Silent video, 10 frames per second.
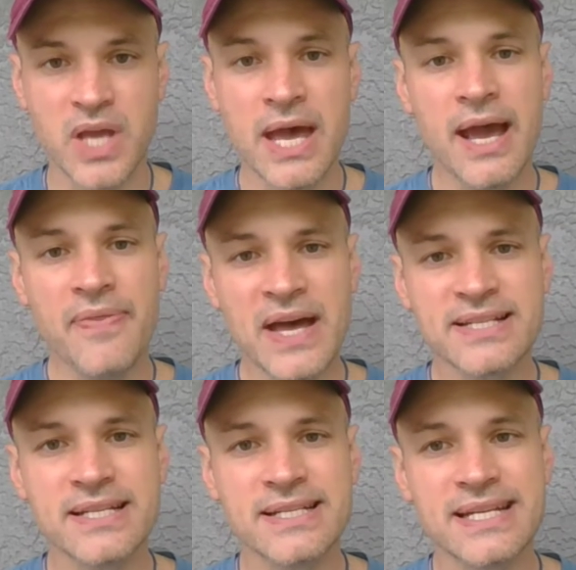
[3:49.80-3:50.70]
In that
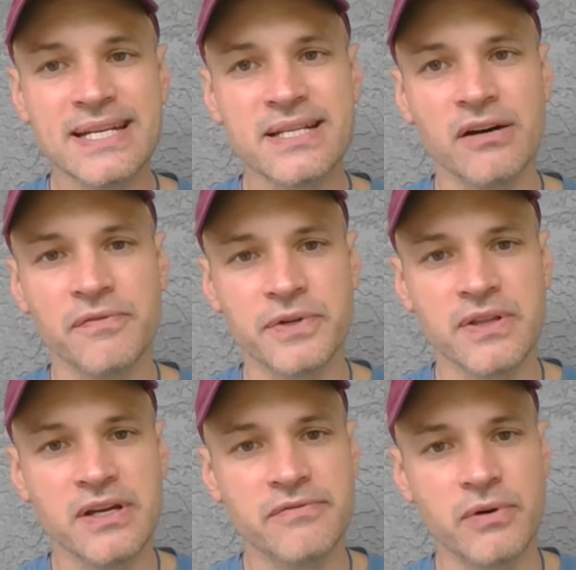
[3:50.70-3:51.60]
sense, it is helpful to
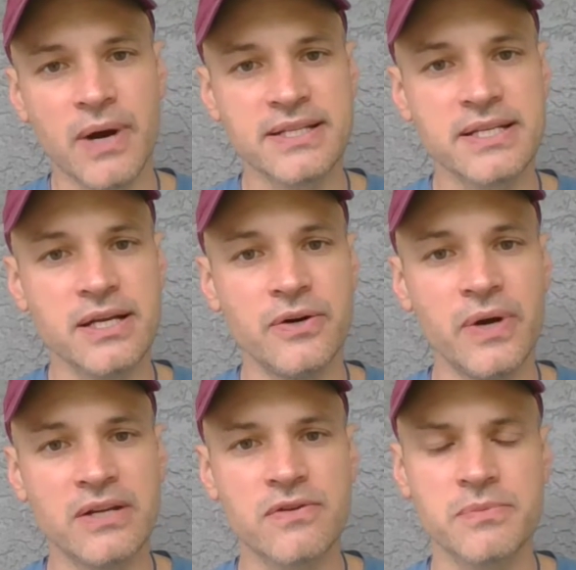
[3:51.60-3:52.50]
think of oratio
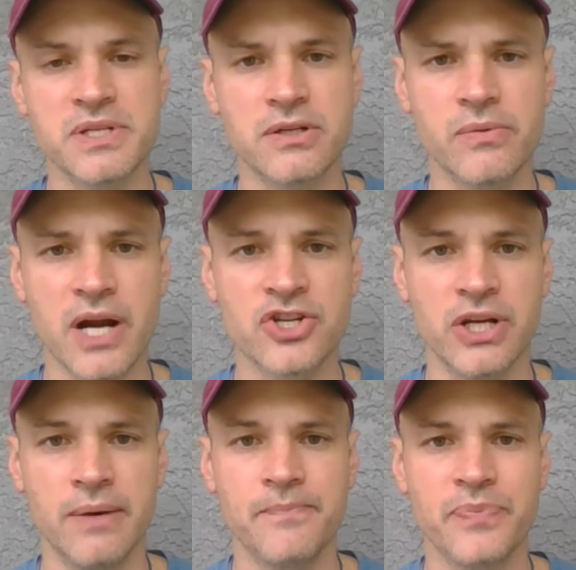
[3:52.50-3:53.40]
in terms of the
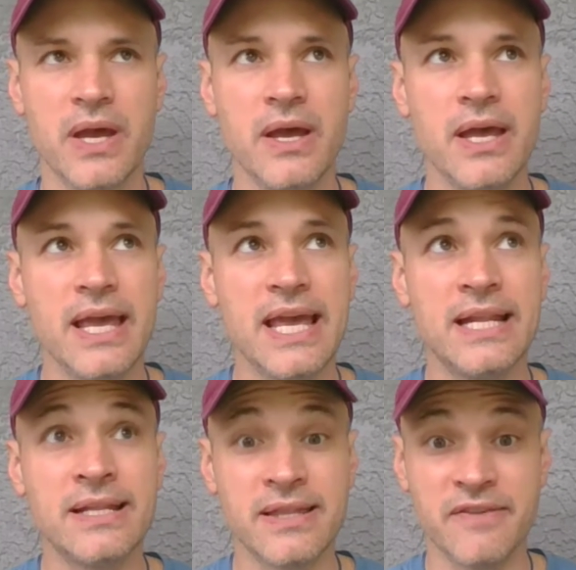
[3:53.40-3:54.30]
direction
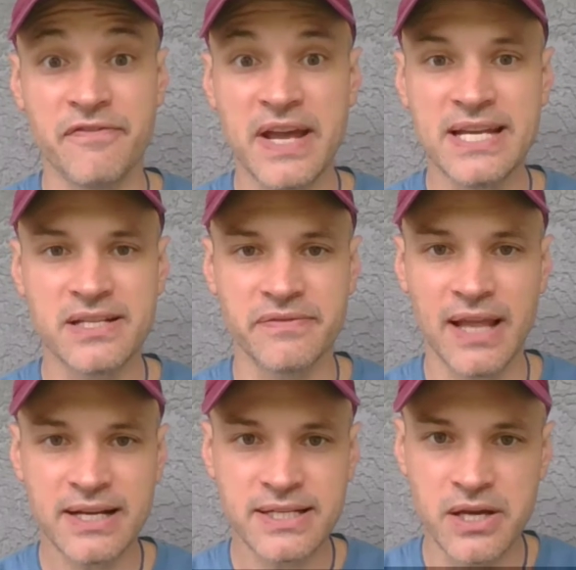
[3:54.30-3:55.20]
in the phase of
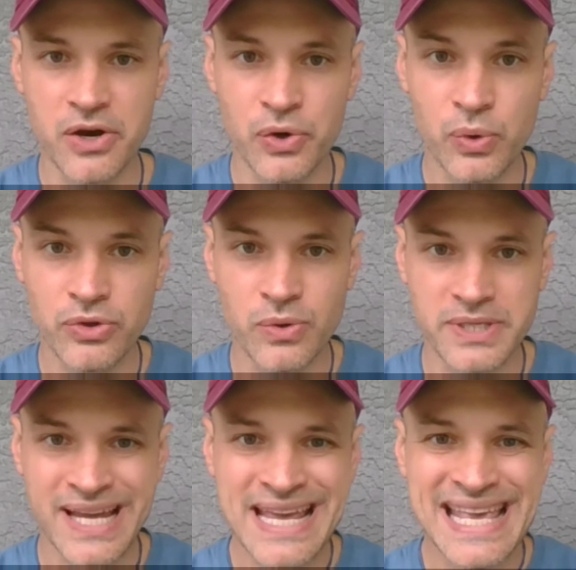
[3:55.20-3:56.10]
lectio, you're
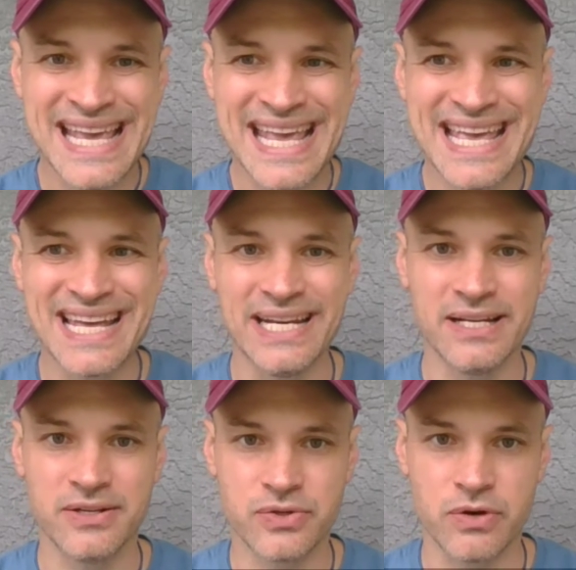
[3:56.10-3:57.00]
taking in
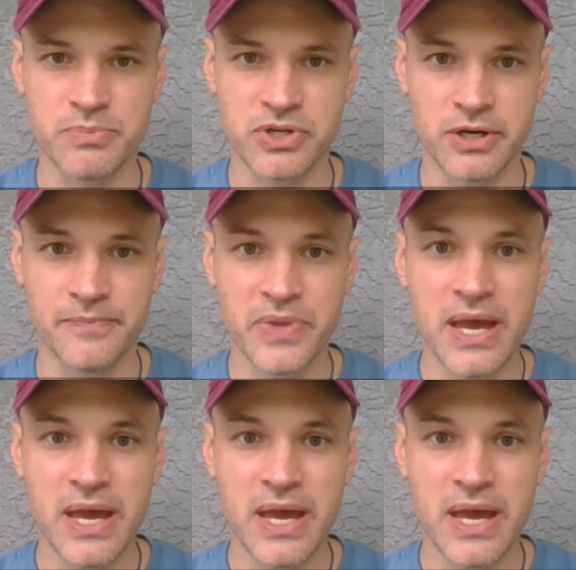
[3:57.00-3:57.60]
scripture.